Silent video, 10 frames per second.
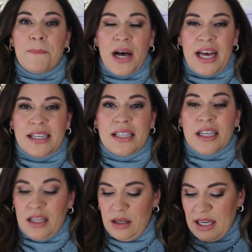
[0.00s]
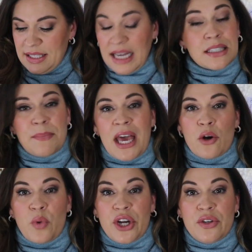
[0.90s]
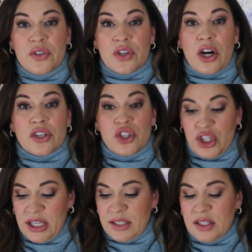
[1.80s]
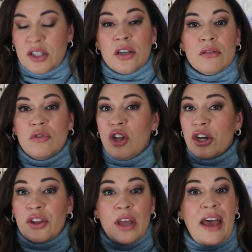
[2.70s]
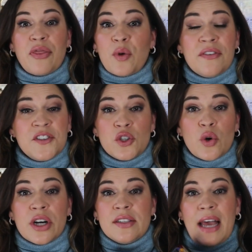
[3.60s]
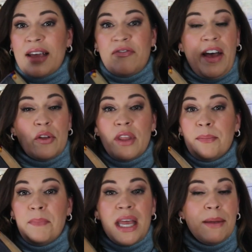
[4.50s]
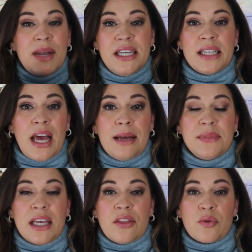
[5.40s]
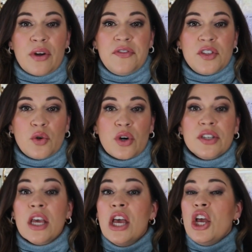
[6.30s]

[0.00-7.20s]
But it doesn't matter where you start. Just look at thrift stores. I found them many times at thrift stores.